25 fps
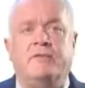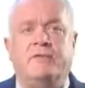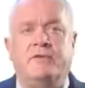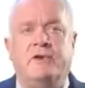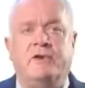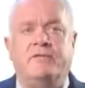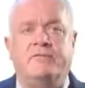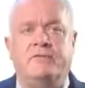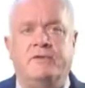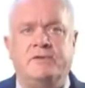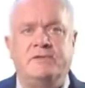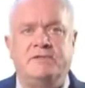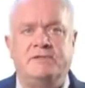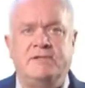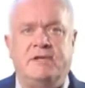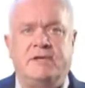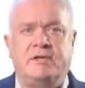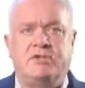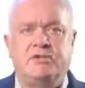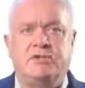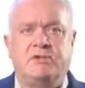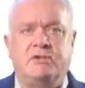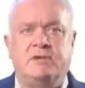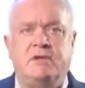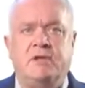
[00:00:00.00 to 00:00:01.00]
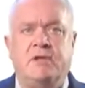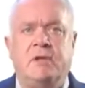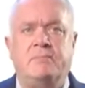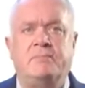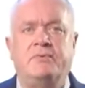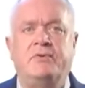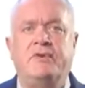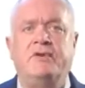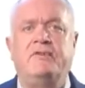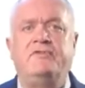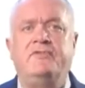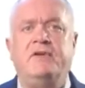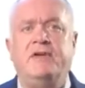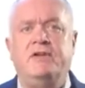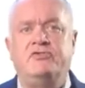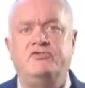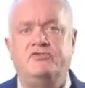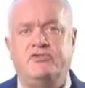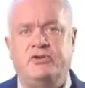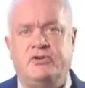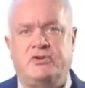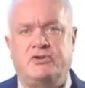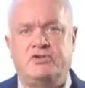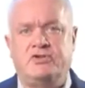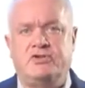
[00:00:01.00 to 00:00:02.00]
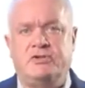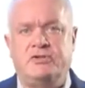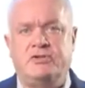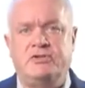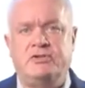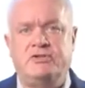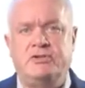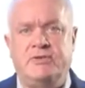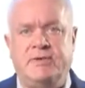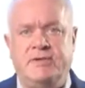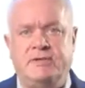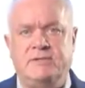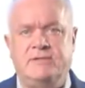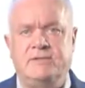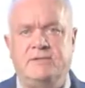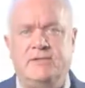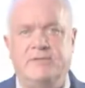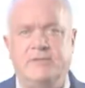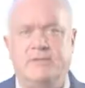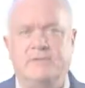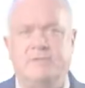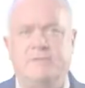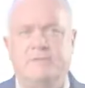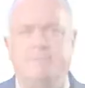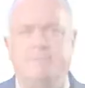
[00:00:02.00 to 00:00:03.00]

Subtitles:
for our first section, a brief introduction to NSAIDs.